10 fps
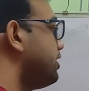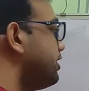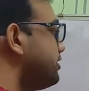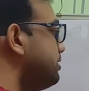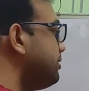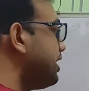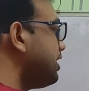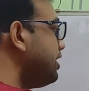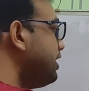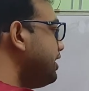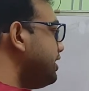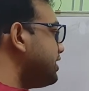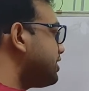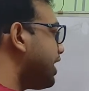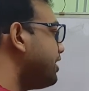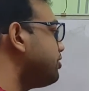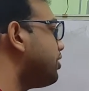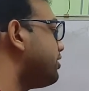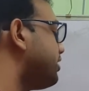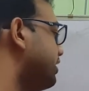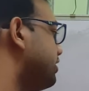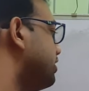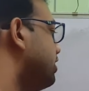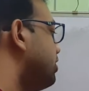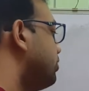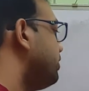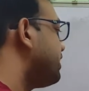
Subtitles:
Similarly, in the third quadrant, we